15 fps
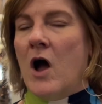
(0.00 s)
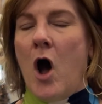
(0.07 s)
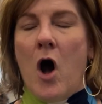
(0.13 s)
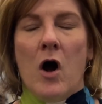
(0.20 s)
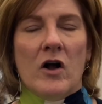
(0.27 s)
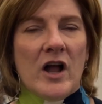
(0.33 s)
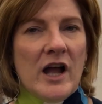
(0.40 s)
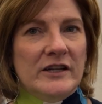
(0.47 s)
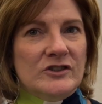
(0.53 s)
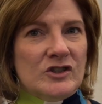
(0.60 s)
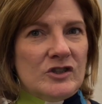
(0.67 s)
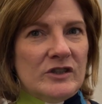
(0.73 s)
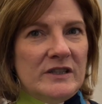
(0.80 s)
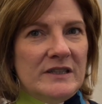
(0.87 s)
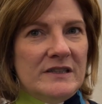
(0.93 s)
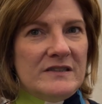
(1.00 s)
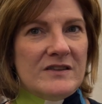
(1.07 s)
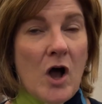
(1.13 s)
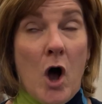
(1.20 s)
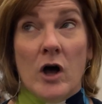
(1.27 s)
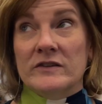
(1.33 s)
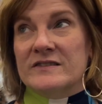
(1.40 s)
all countries,
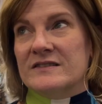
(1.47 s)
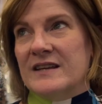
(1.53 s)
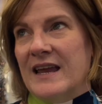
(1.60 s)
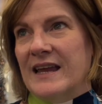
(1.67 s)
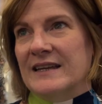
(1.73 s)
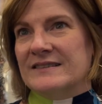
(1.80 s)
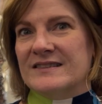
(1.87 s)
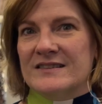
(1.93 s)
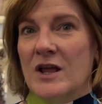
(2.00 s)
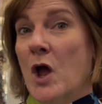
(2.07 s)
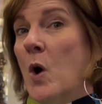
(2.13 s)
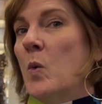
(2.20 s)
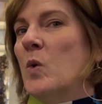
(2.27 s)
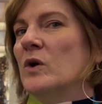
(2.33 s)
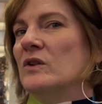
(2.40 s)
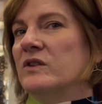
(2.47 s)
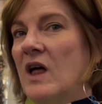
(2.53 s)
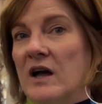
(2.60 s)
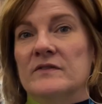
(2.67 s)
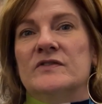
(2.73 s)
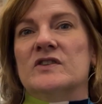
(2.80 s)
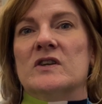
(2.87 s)
all states will
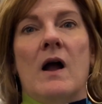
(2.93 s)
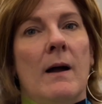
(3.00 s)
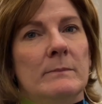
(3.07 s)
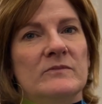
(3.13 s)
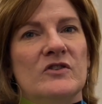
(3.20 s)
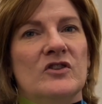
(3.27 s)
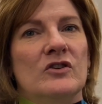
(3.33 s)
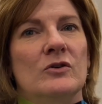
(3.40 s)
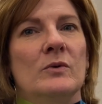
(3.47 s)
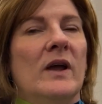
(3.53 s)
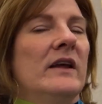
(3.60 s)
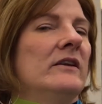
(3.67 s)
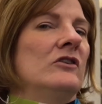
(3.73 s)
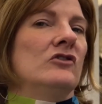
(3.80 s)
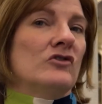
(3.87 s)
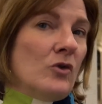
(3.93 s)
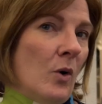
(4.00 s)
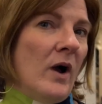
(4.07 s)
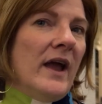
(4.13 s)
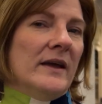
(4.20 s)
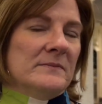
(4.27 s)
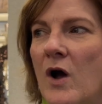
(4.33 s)
love to come to and
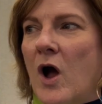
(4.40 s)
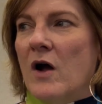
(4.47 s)
enjoy.